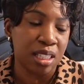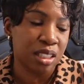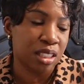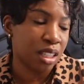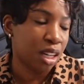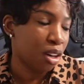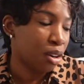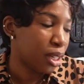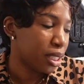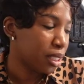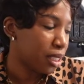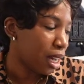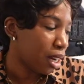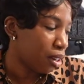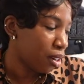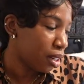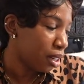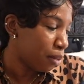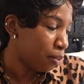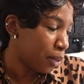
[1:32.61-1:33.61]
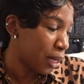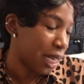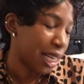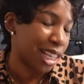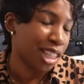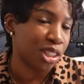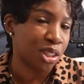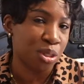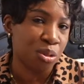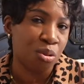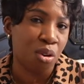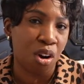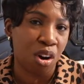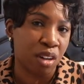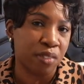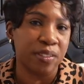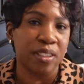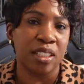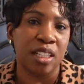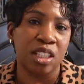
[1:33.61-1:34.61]
So it's not going to be too
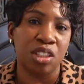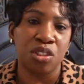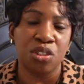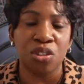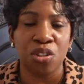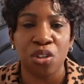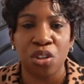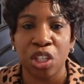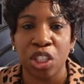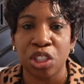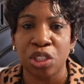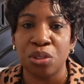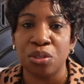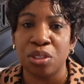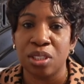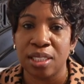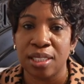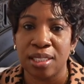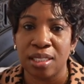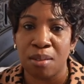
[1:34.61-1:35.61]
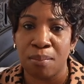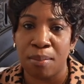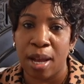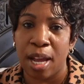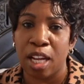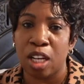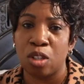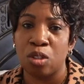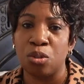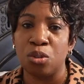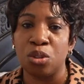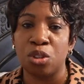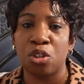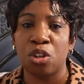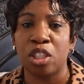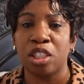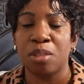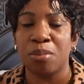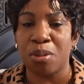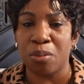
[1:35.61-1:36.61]
often that you're going to see somebody who's
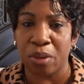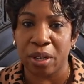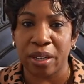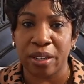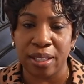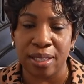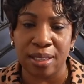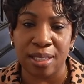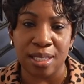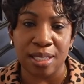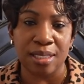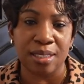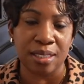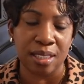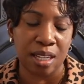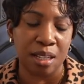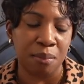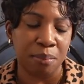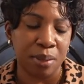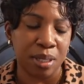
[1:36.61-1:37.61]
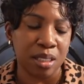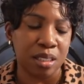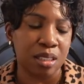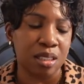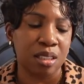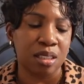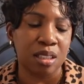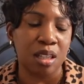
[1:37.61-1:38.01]
going to be wearing these same pieces.